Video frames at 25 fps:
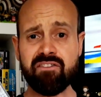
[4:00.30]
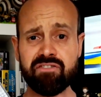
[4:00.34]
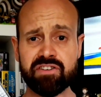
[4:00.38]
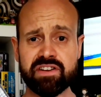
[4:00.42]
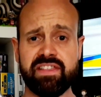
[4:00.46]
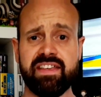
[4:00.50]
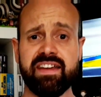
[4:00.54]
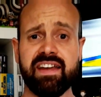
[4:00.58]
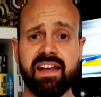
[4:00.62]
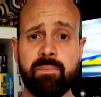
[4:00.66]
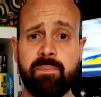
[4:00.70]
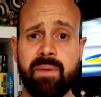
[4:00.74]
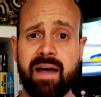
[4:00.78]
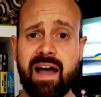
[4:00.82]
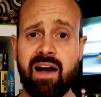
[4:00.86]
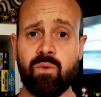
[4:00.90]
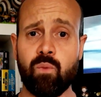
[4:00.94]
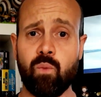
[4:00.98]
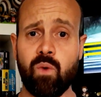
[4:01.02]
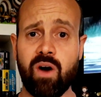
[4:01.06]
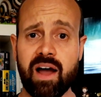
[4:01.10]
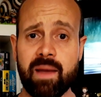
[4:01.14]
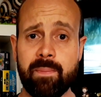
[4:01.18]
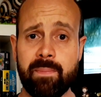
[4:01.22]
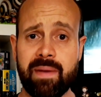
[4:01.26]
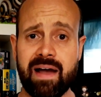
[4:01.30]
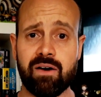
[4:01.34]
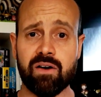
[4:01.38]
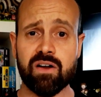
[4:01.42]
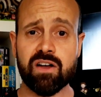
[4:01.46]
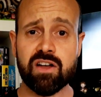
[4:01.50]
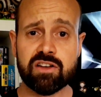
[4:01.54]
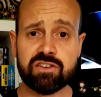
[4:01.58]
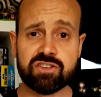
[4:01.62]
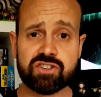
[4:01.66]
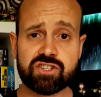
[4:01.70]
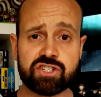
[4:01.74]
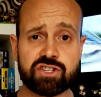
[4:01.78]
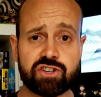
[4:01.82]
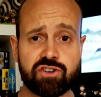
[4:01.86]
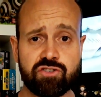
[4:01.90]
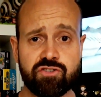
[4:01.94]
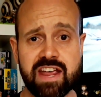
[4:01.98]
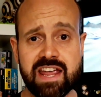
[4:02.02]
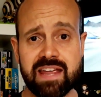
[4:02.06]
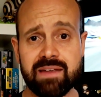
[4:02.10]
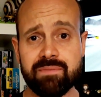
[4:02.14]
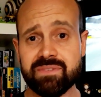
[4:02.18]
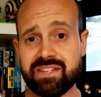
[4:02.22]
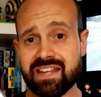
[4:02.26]
Everything about Wipeout
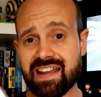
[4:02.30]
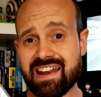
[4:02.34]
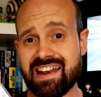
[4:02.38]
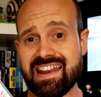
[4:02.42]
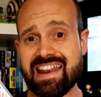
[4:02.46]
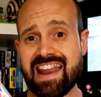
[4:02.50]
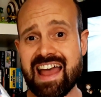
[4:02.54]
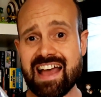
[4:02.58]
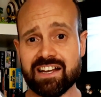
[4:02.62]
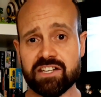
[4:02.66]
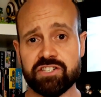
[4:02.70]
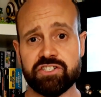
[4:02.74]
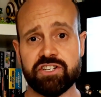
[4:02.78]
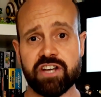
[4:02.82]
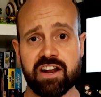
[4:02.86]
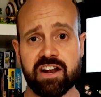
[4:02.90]
screamed next